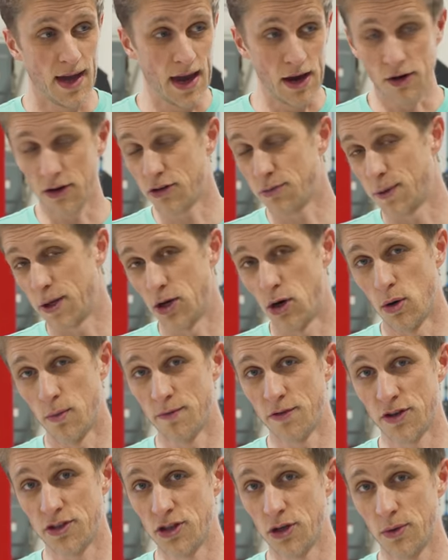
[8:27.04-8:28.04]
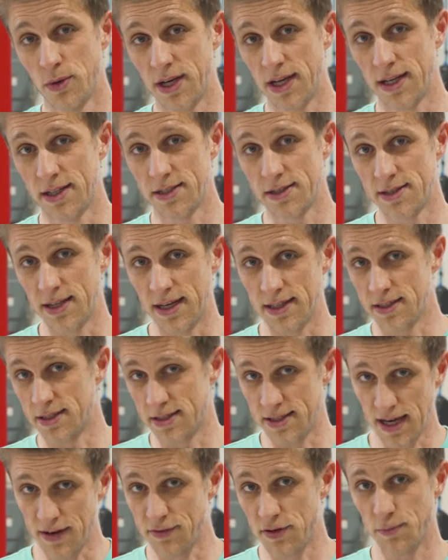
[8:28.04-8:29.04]
Erik's been home for two weeks as a
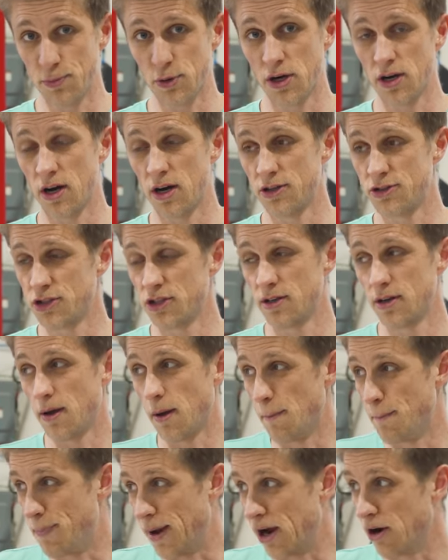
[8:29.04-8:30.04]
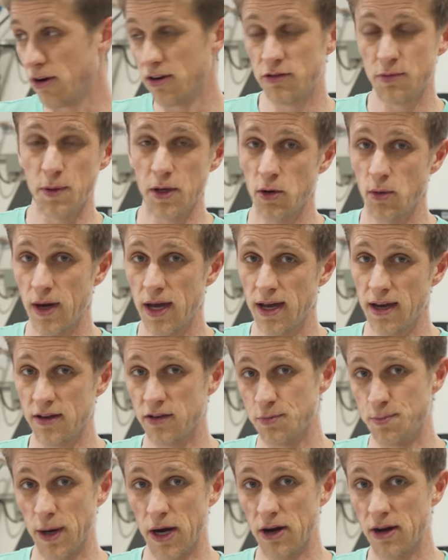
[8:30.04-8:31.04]
safety precaution. Barry's been away
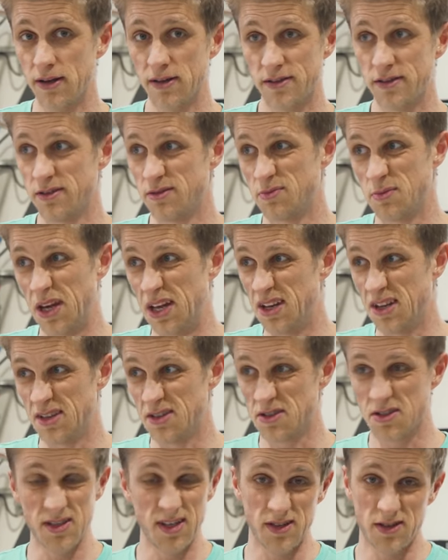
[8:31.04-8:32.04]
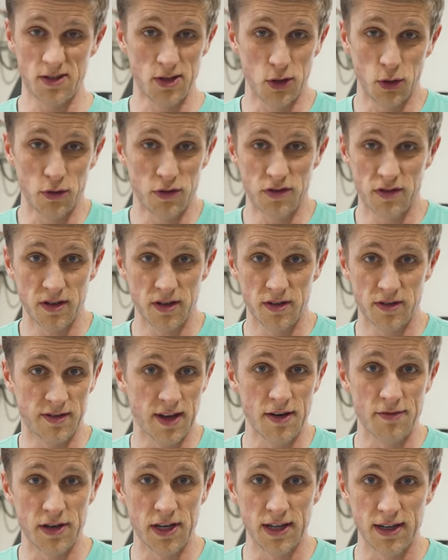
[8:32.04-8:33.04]
because Barry's in his, he's close to
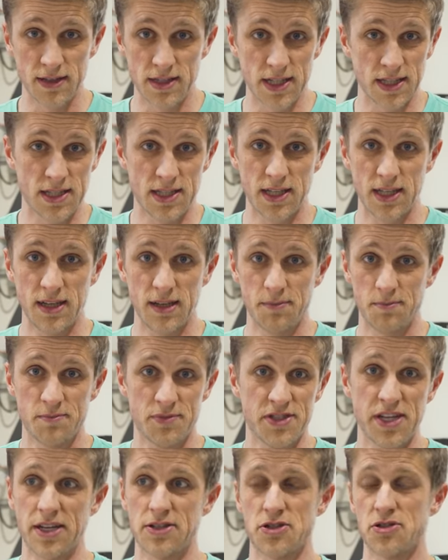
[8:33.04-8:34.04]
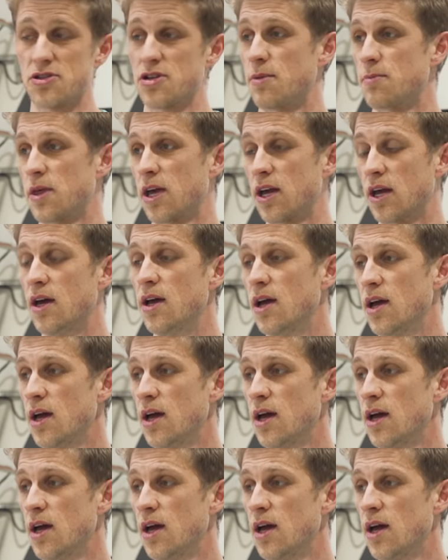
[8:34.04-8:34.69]
70, 66 or something.